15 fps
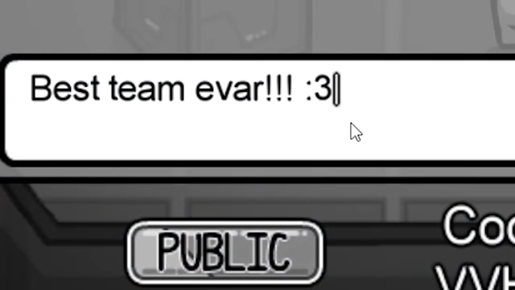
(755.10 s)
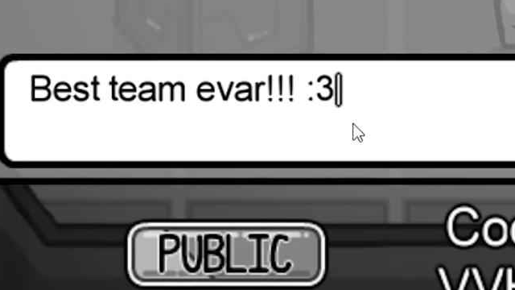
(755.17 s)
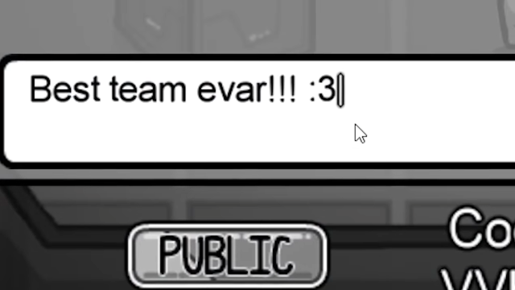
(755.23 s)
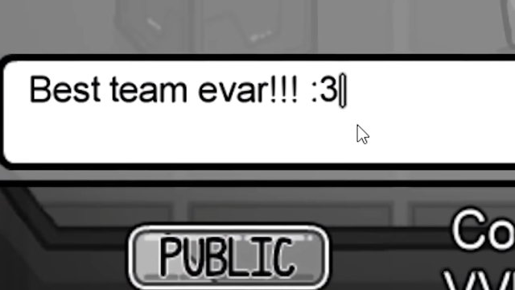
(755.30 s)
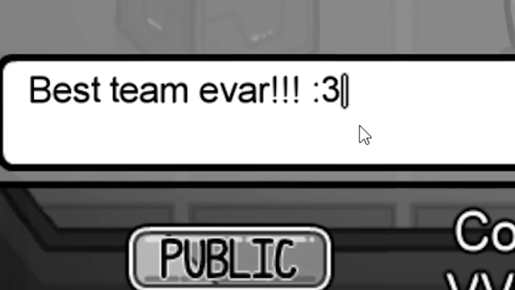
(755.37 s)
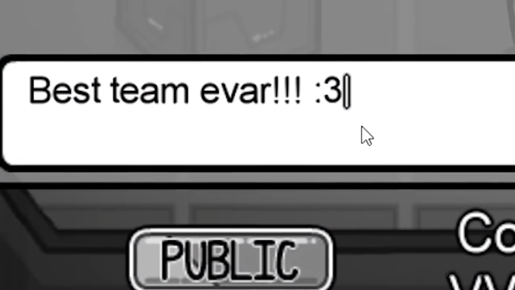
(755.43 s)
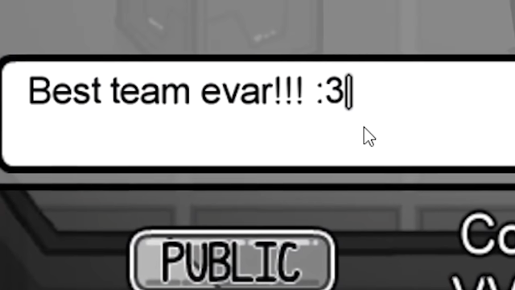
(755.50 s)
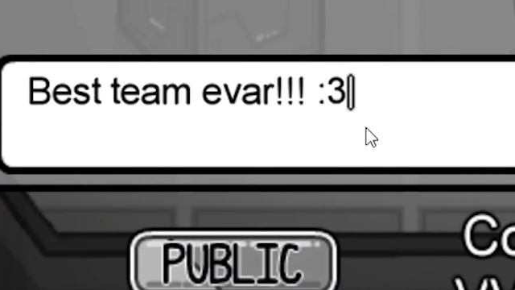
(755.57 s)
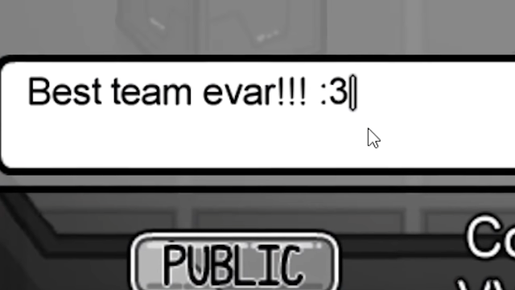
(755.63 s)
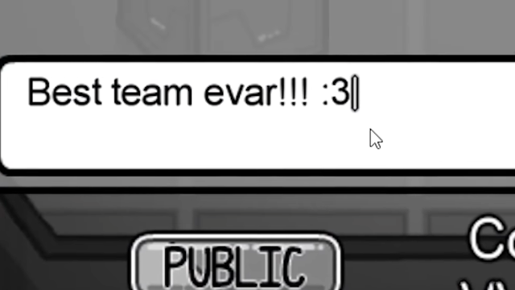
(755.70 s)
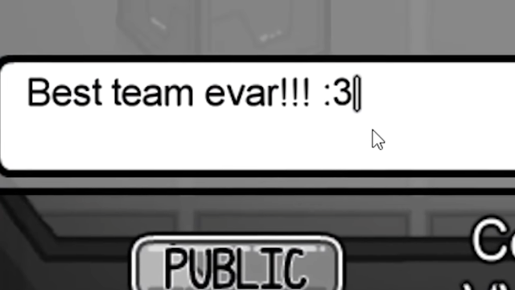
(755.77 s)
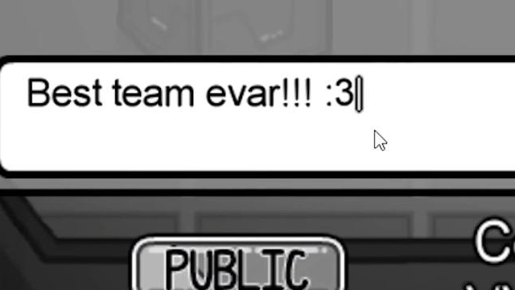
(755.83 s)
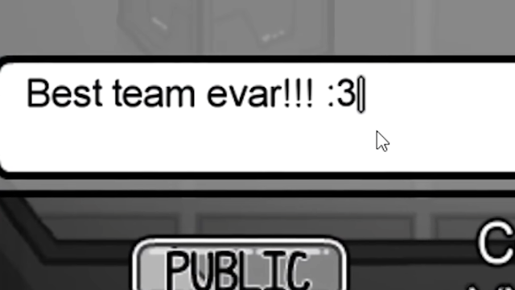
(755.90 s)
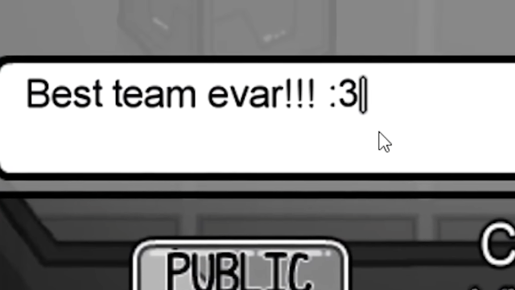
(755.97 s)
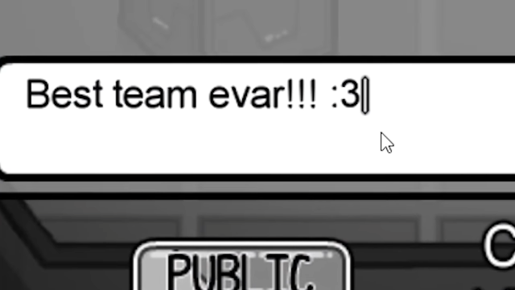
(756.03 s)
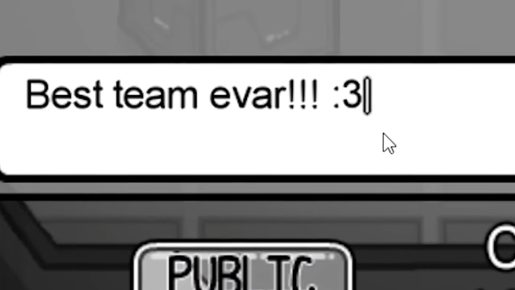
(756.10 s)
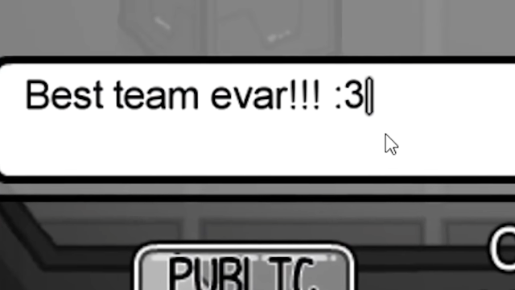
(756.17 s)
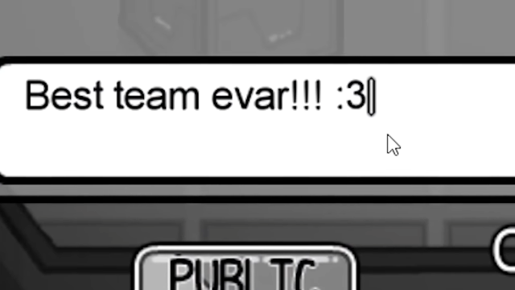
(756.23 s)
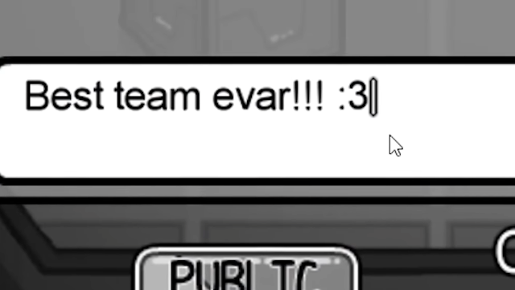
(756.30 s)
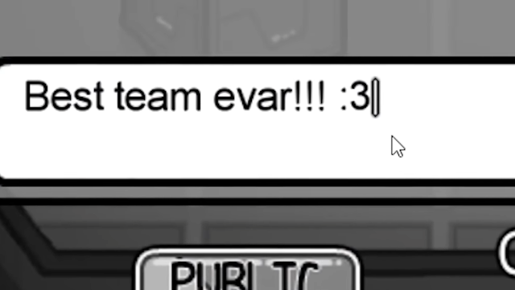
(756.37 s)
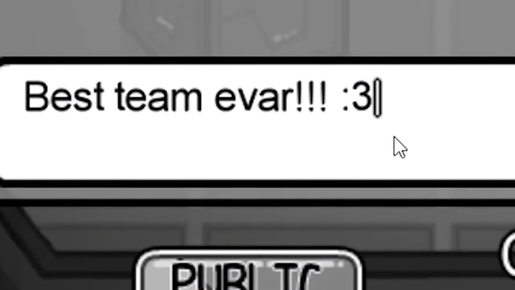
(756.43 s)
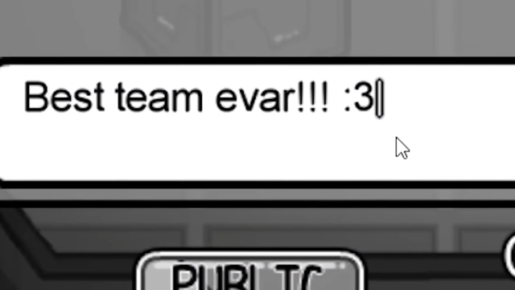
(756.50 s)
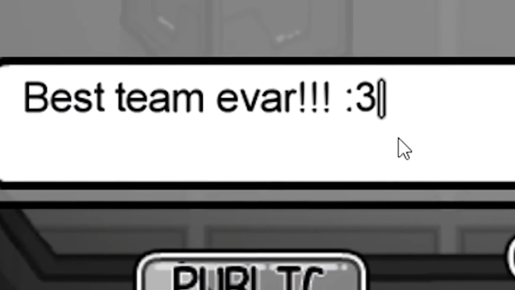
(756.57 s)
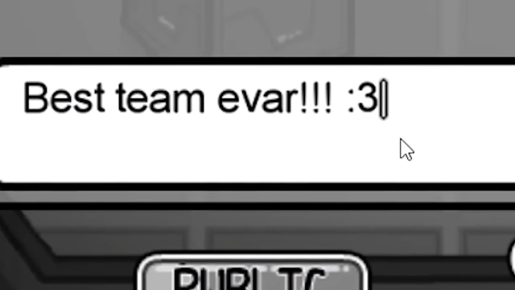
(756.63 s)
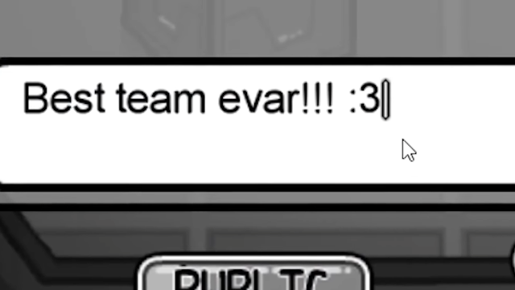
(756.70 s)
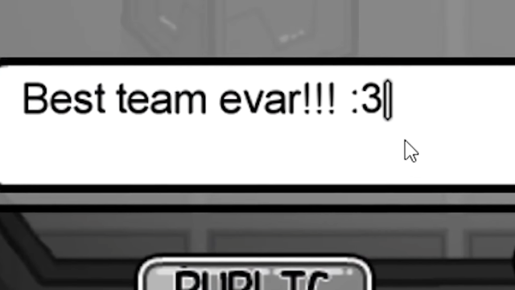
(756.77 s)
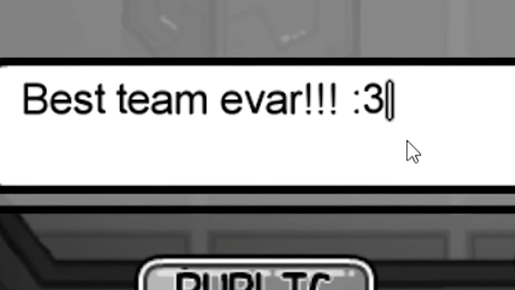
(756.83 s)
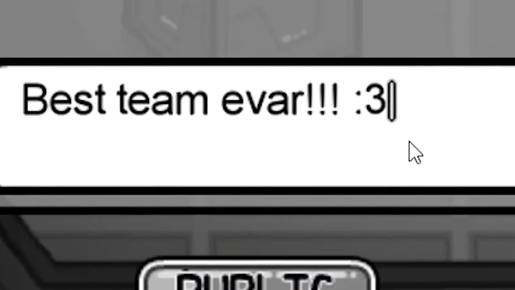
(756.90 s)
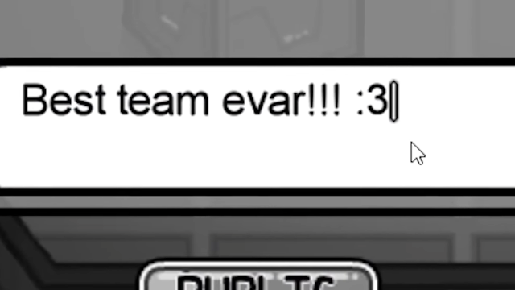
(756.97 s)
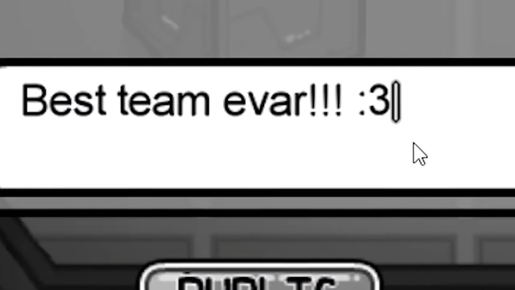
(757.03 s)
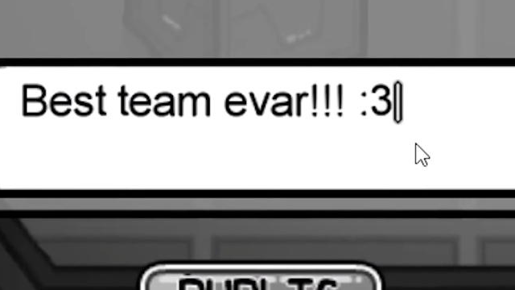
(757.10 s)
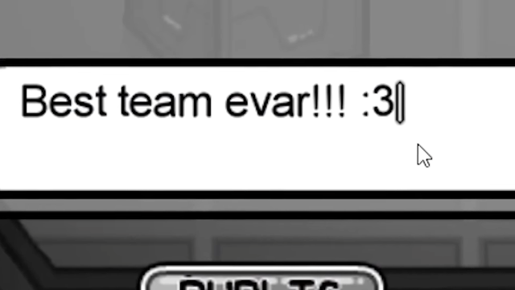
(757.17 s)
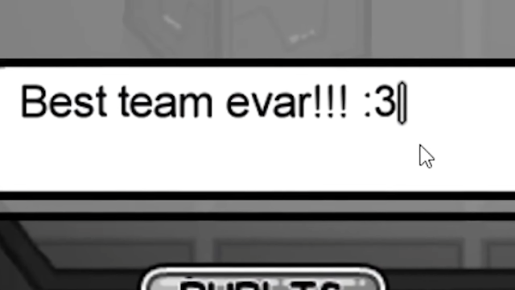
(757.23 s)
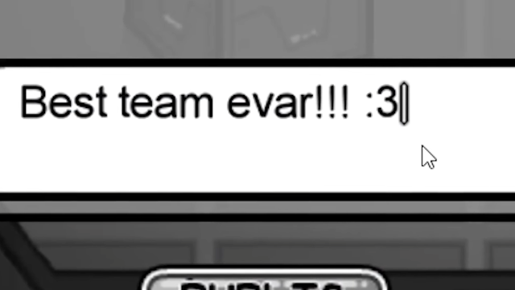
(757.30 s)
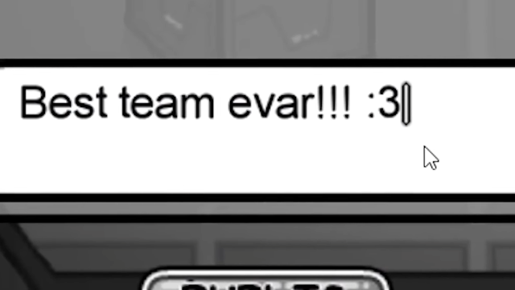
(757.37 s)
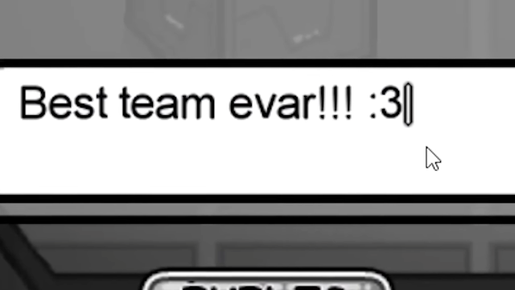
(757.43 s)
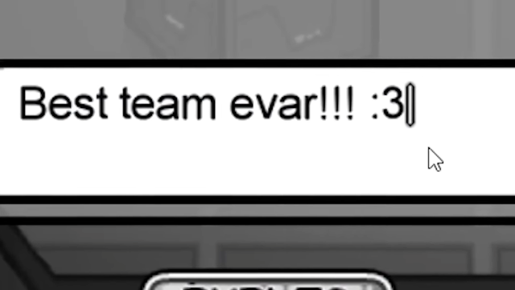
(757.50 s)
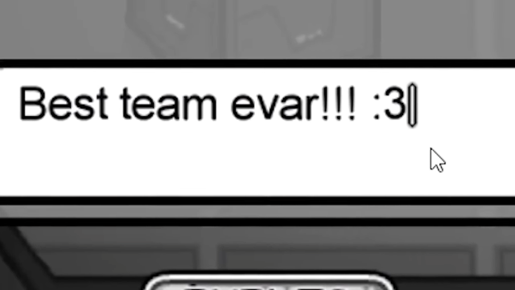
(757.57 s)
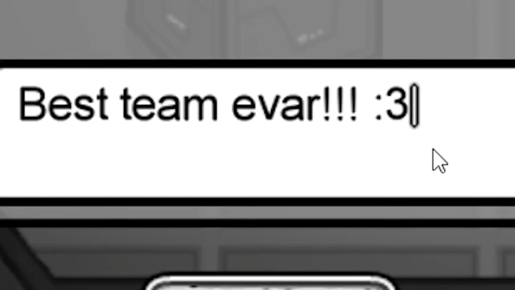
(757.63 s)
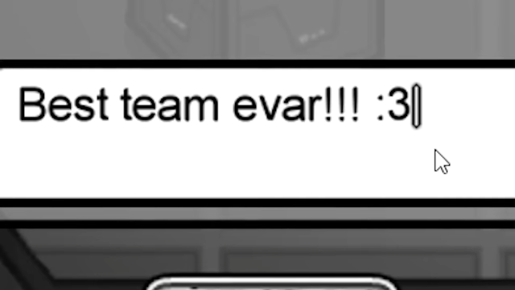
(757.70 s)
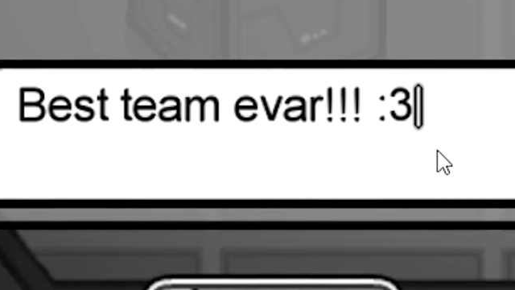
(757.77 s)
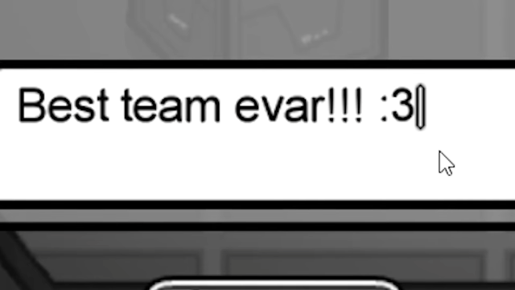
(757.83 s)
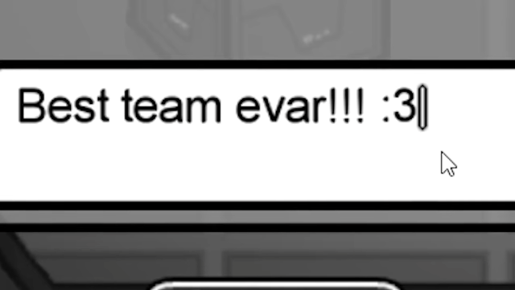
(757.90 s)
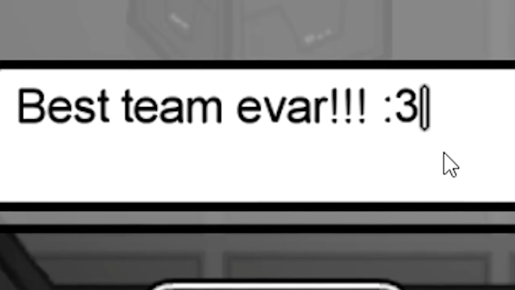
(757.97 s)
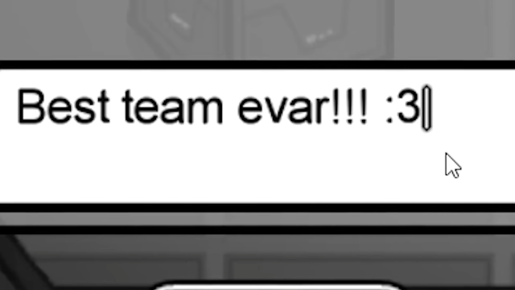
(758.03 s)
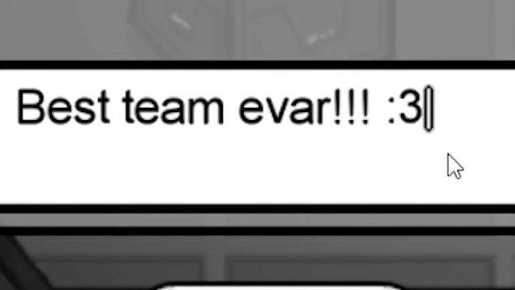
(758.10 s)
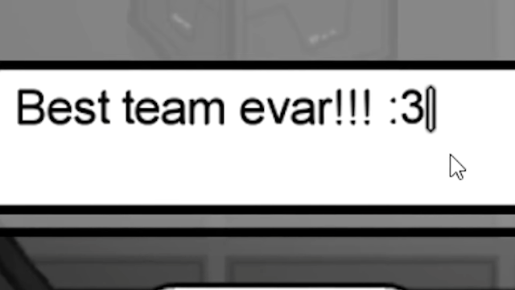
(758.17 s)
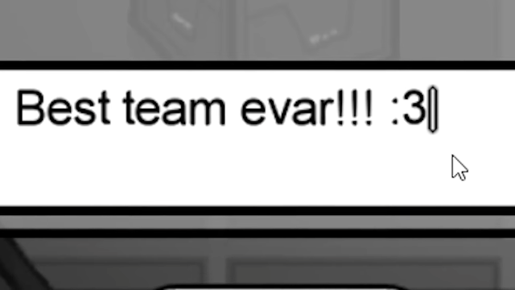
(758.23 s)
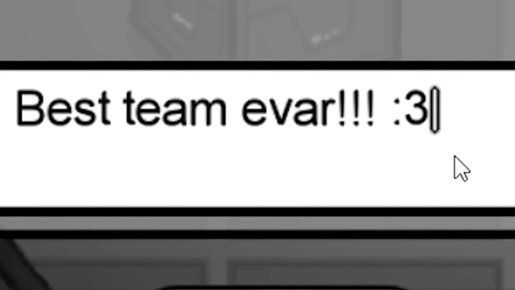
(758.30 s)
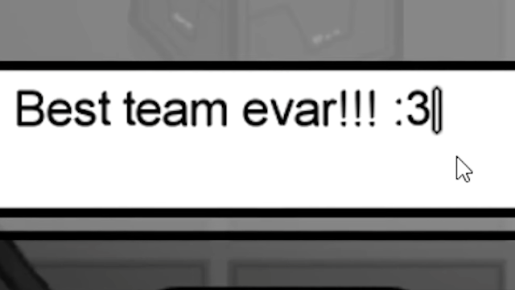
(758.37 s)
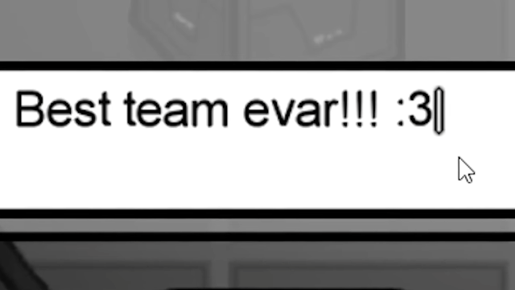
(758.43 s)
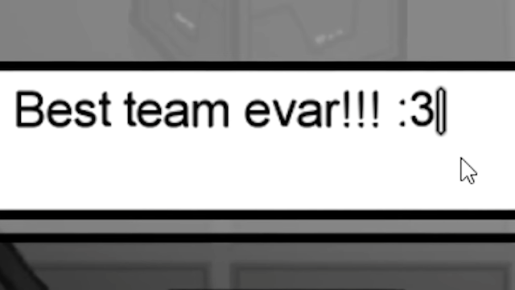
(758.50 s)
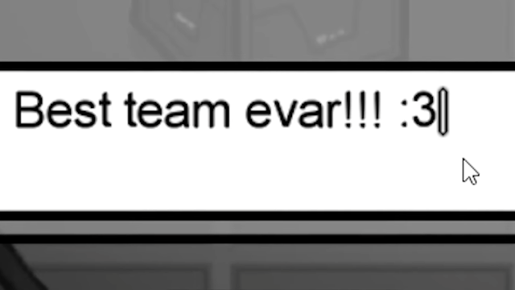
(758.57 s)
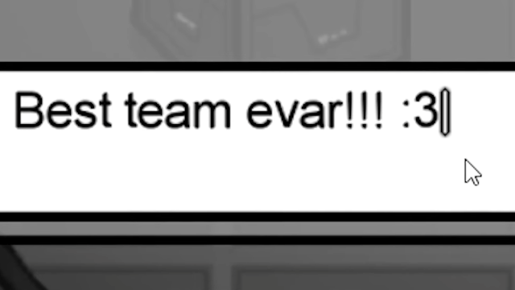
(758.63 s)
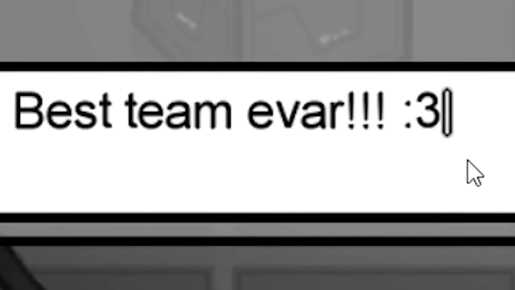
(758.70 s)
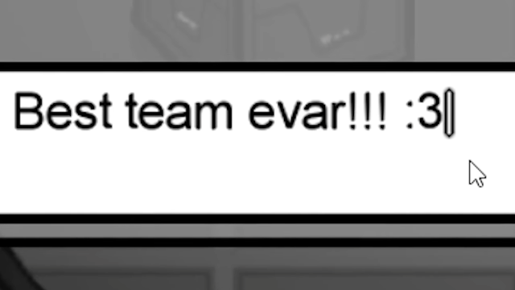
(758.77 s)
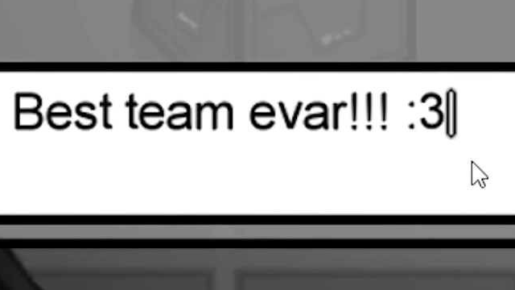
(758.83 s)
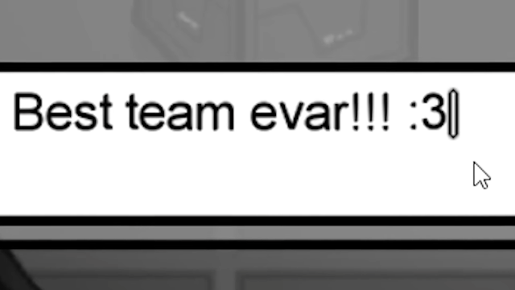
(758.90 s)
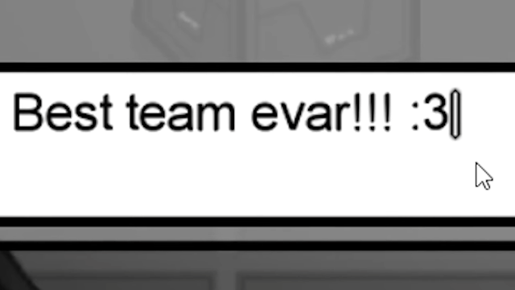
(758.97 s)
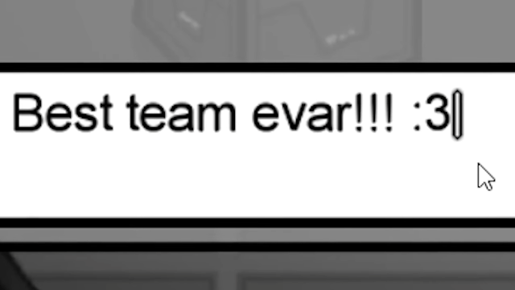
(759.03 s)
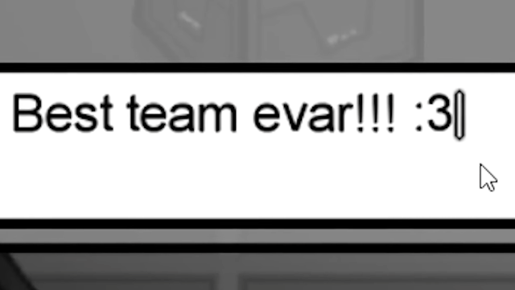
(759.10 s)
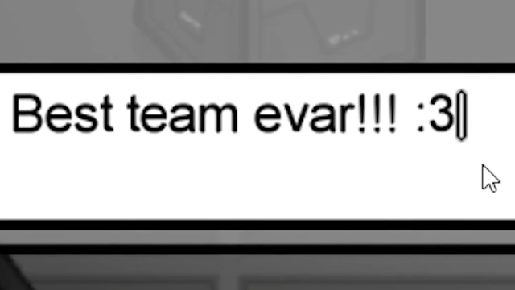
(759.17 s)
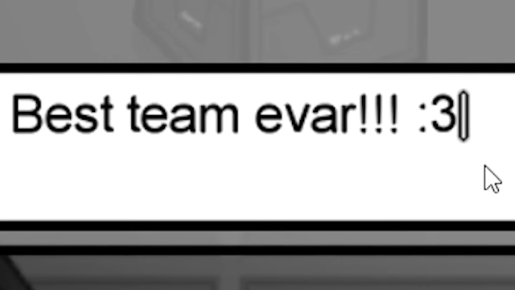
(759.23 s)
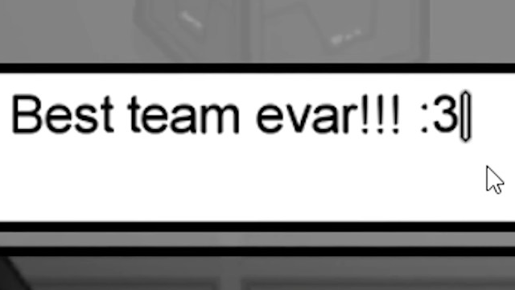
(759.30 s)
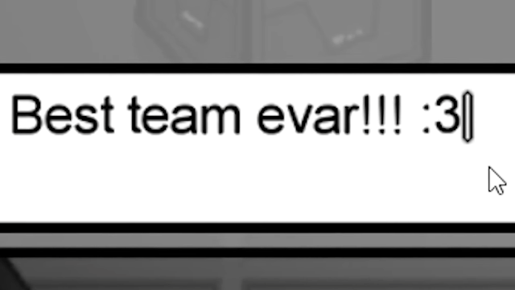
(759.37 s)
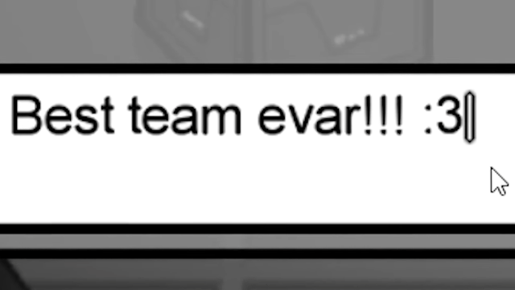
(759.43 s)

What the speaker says: No face is visible, so there are no lips to read.